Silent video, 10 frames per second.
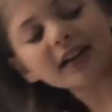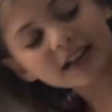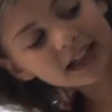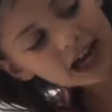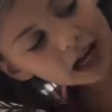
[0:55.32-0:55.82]

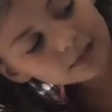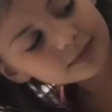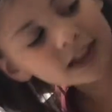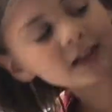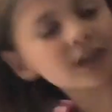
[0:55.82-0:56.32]
Yeah,
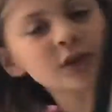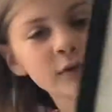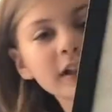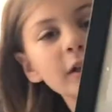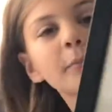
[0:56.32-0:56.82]
it looks
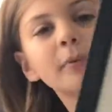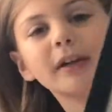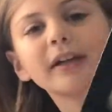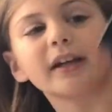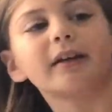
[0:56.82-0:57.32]
really to.
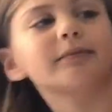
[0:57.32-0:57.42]
pretty.